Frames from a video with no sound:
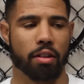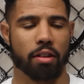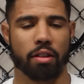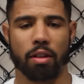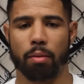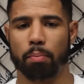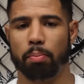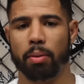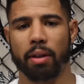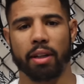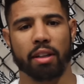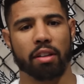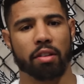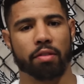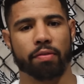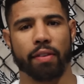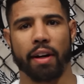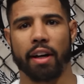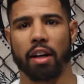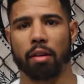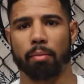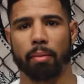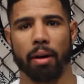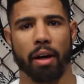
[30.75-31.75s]
the biggest
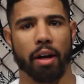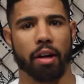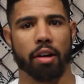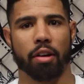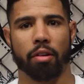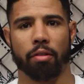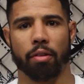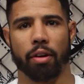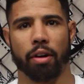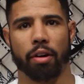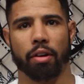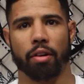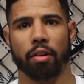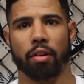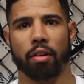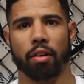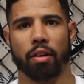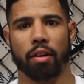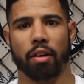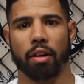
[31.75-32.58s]
fight of my career.